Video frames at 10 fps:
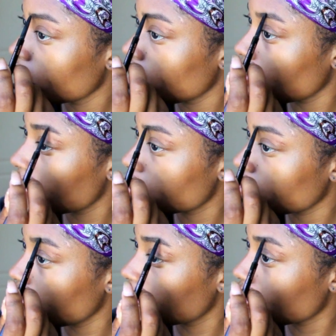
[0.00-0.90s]
yeah so
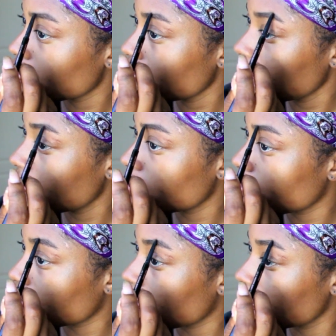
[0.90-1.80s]
like that's really it
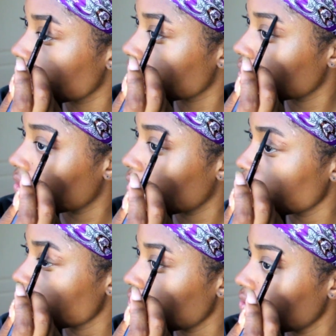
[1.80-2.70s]
about college
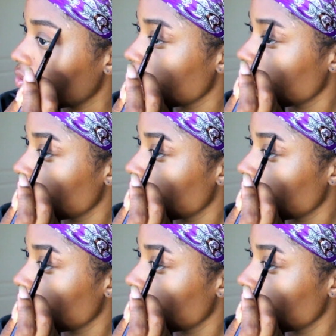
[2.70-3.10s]
also